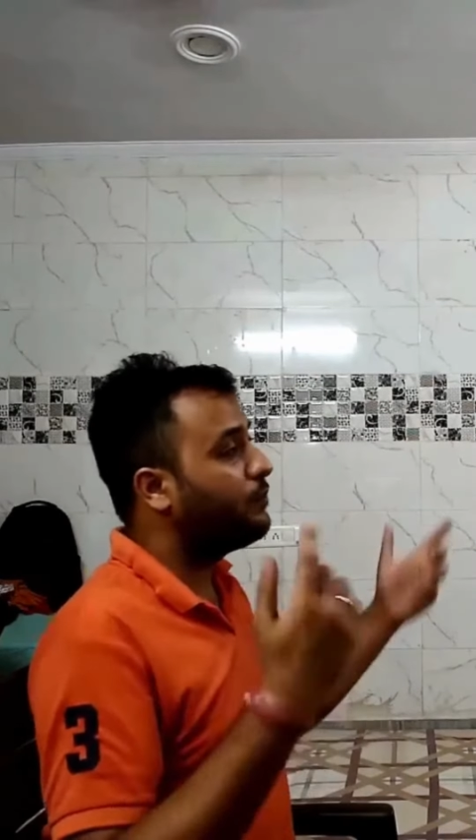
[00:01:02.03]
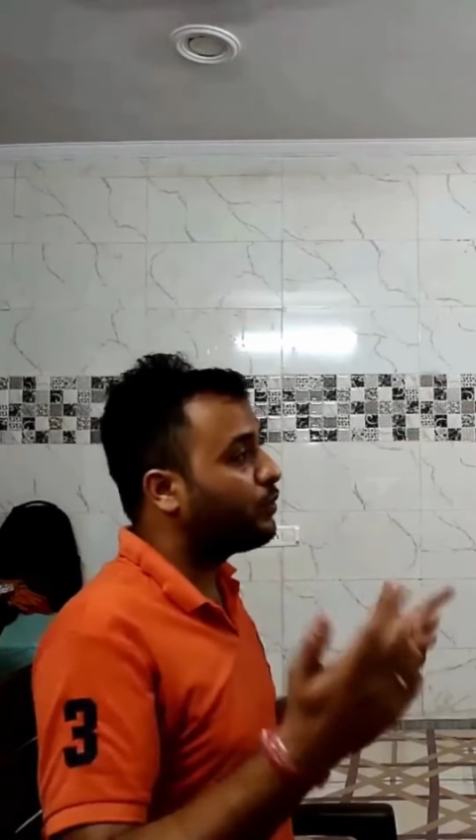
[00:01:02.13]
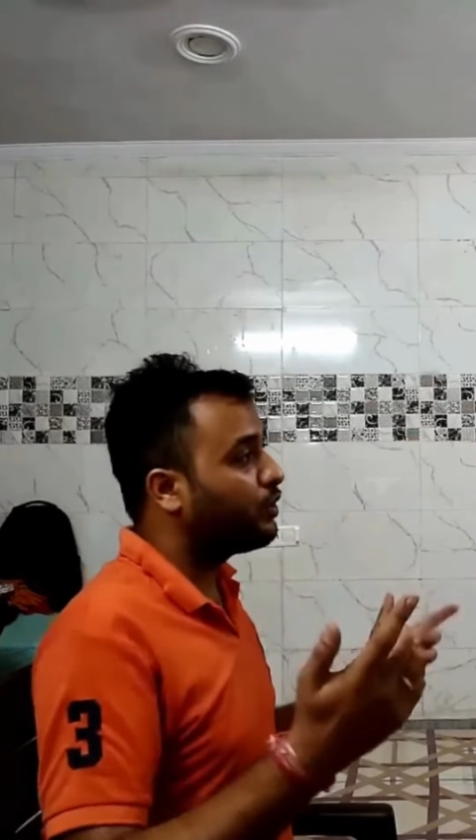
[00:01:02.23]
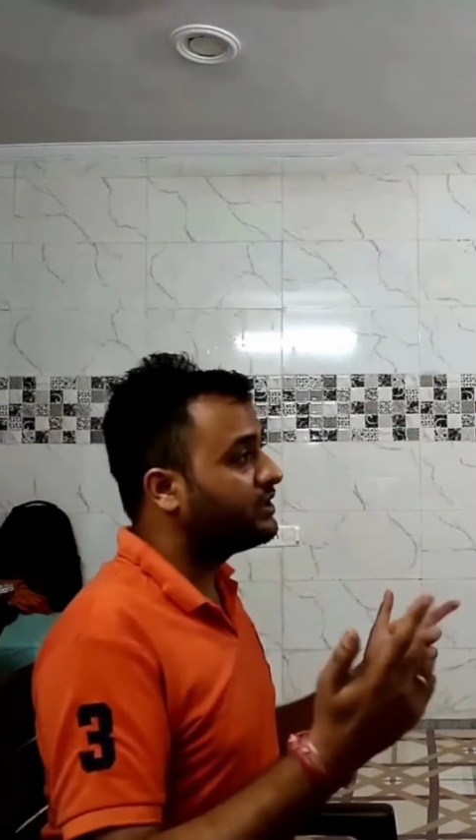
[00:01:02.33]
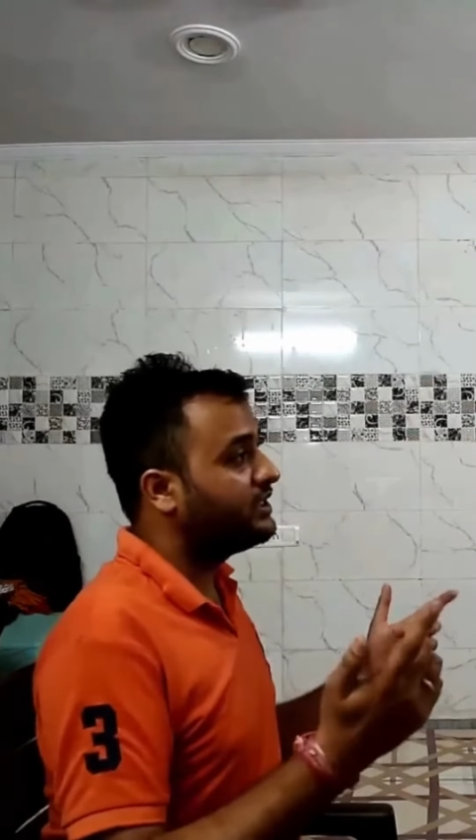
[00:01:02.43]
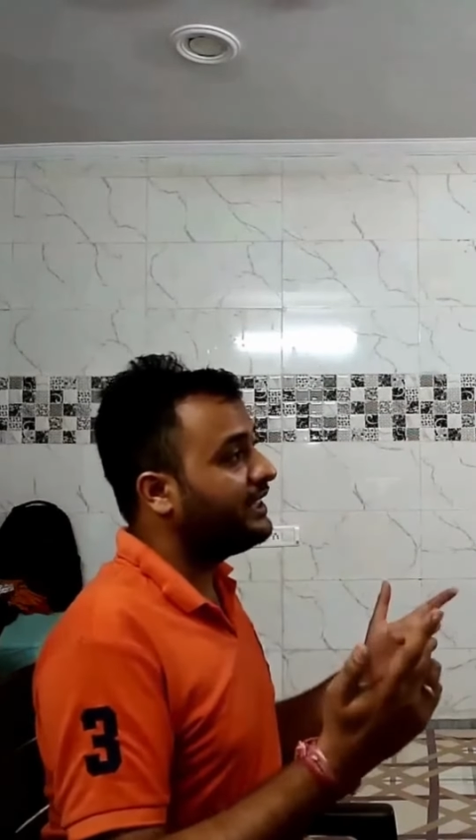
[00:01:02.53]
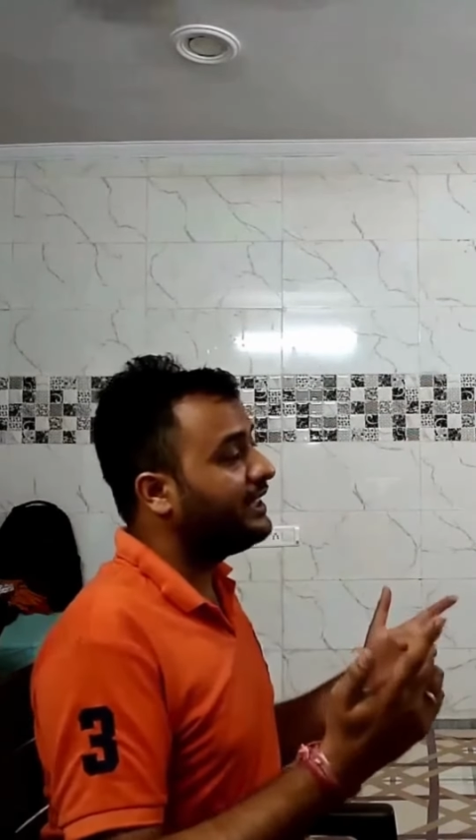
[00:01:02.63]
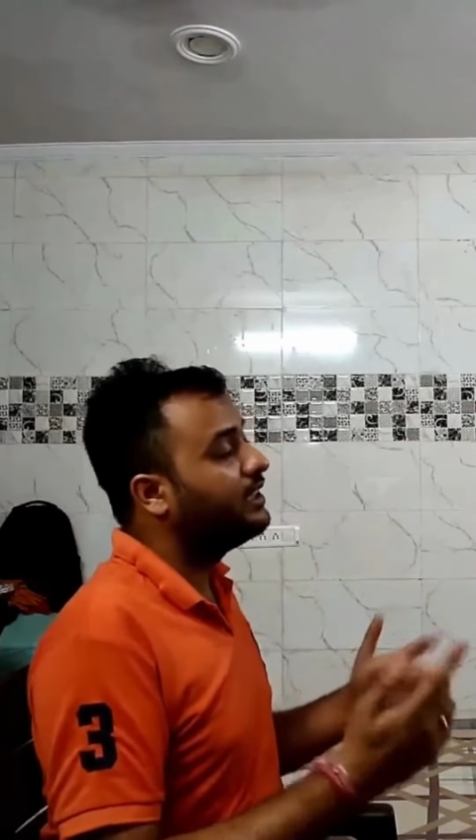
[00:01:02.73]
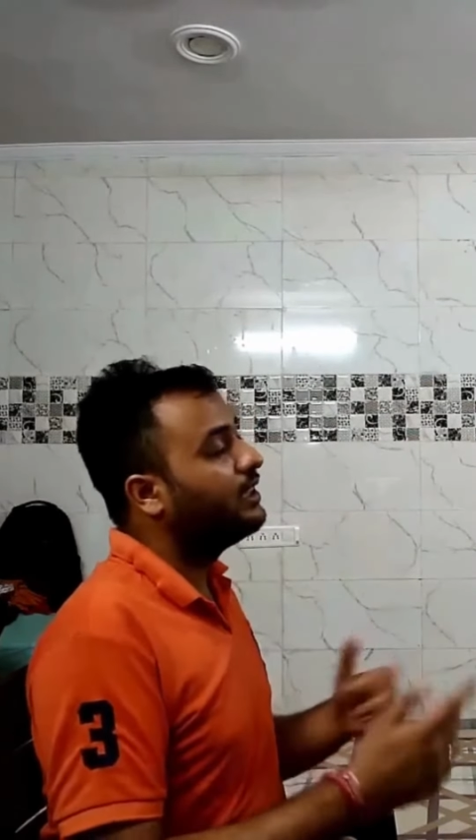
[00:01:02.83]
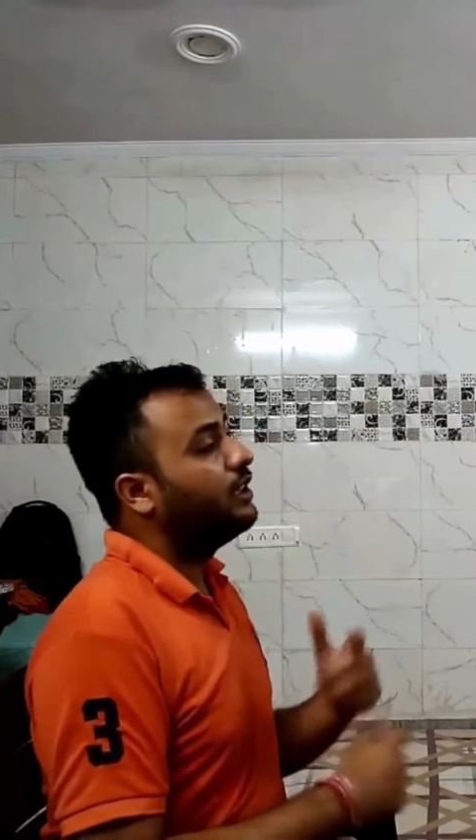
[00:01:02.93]

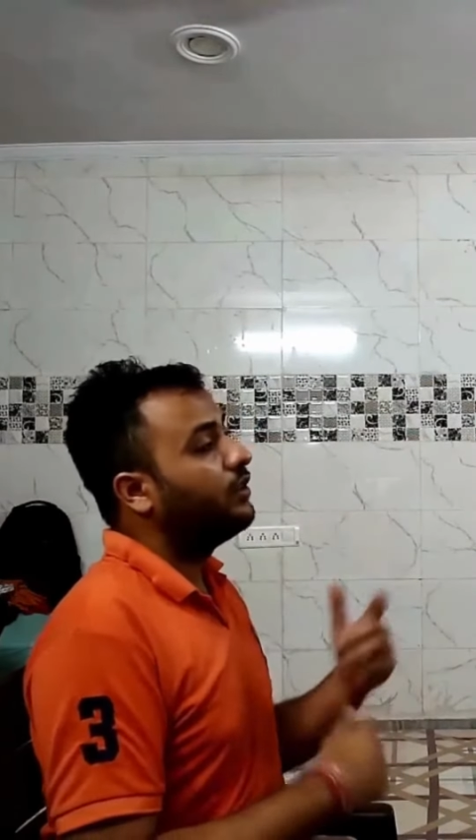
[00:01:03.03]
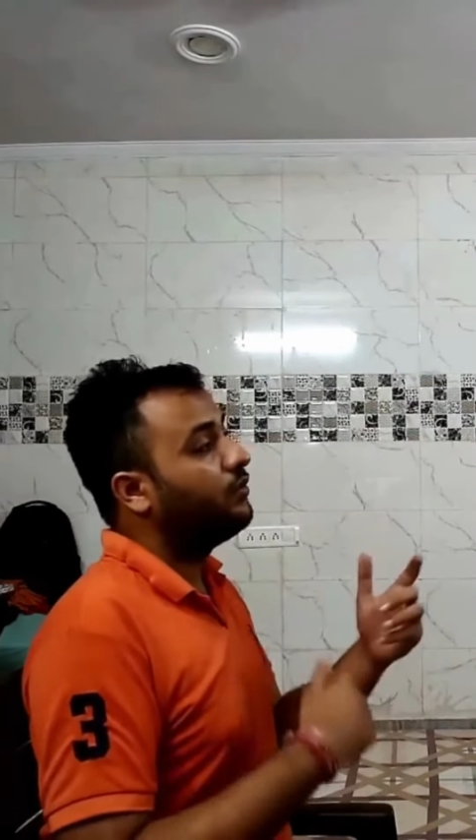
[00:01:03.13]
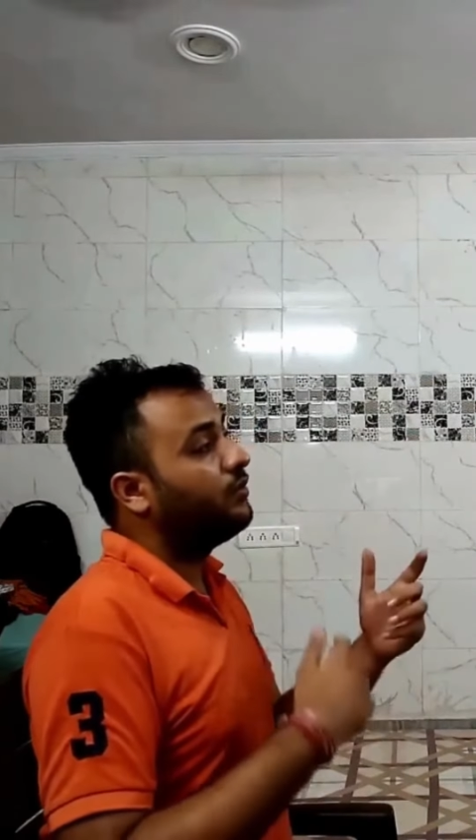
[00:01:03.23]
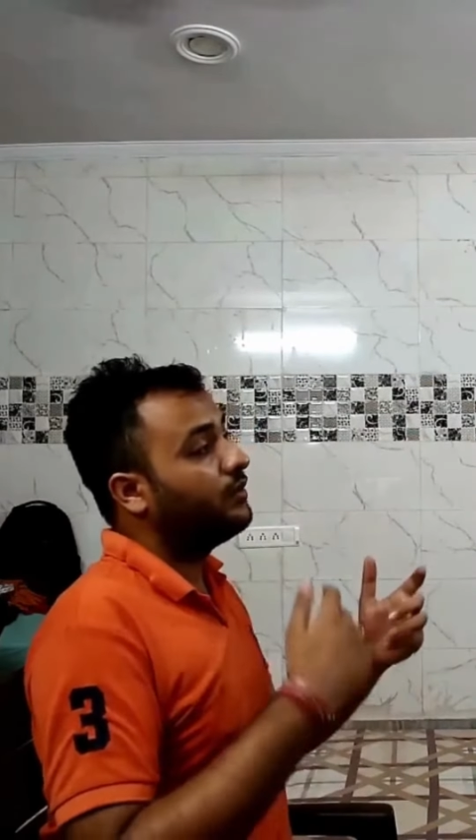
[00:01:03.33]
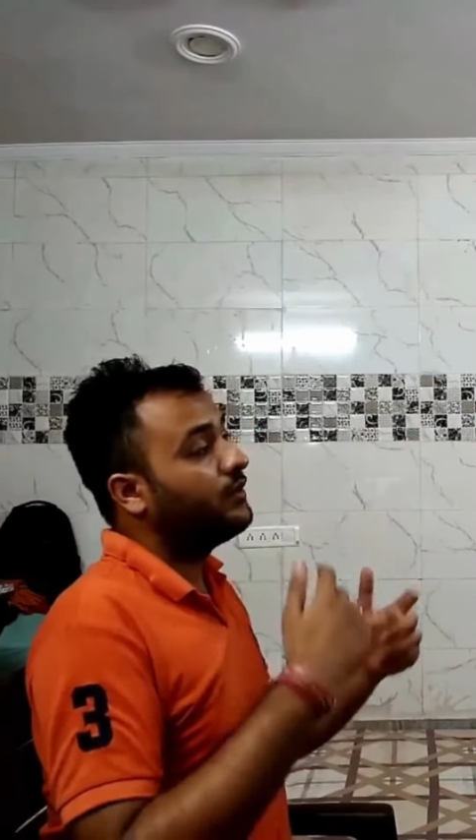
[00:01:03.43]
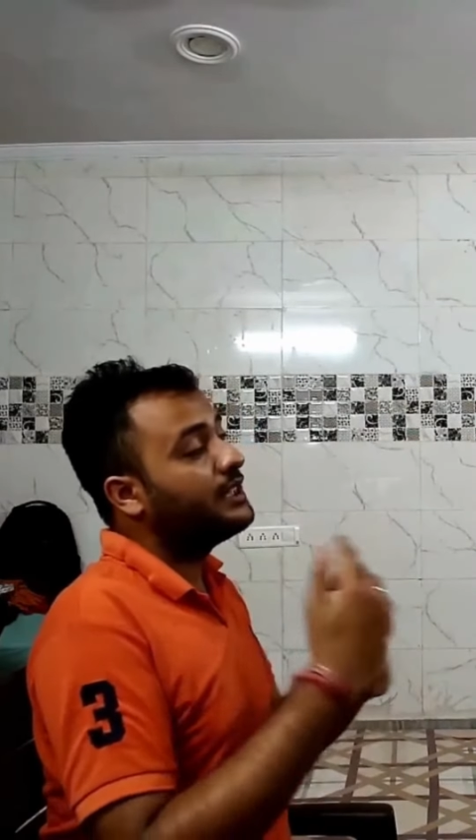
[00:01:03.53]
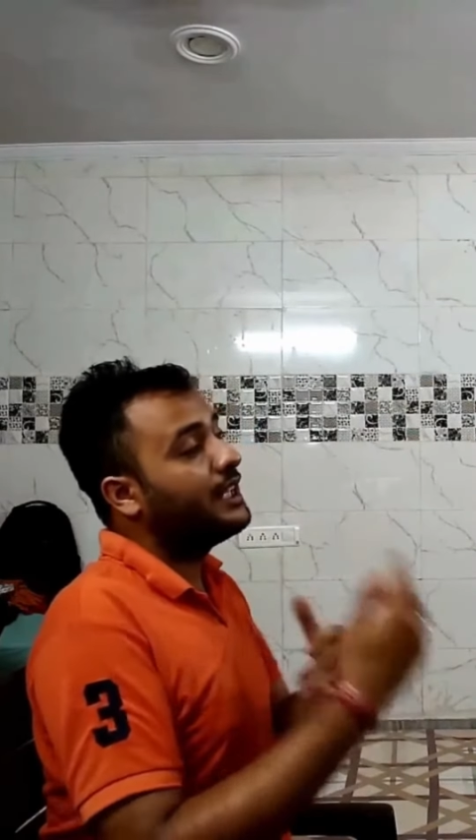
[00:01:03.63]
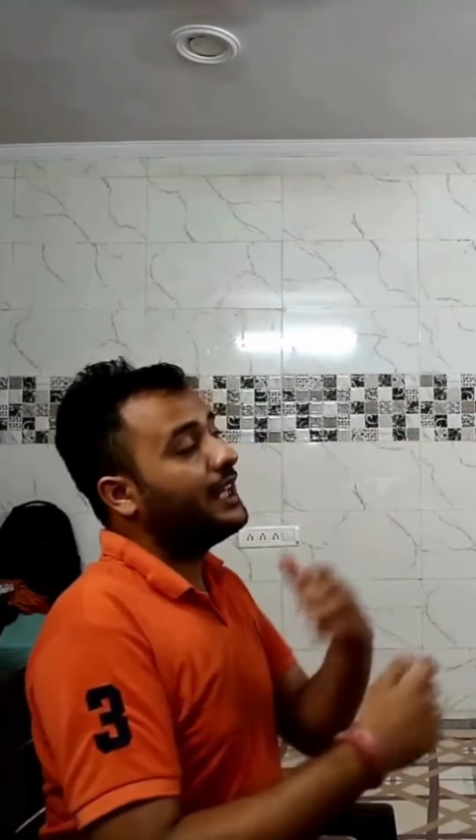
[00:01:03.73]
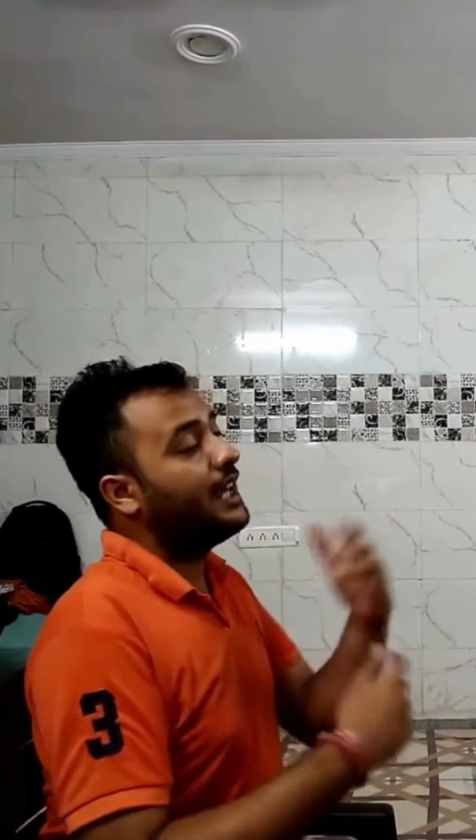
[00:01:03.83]
proceed with the